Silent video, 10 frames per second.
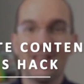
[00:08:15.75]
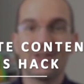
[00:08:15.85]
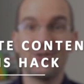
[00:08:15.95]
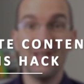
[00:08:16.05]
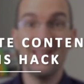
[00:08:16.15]

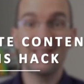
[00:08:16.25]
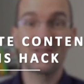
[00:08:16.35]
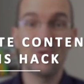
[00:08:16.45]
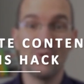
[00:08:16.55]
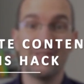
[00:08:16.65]

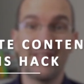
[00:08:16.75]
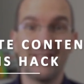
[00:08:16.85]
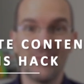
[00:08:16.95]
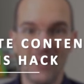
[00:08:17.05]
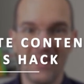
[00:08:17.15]
create
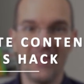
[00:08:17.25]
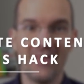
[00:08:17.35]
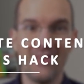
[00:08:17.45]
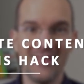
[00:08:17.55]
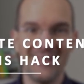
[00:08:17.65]
content
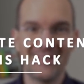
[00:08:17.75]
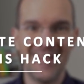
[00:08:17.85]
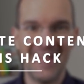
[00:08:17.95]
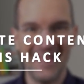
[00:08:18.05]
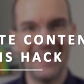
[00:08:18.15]
with this
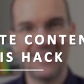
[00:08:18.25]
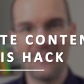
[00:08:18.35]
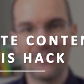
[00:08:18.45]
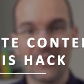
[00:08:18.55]
hack.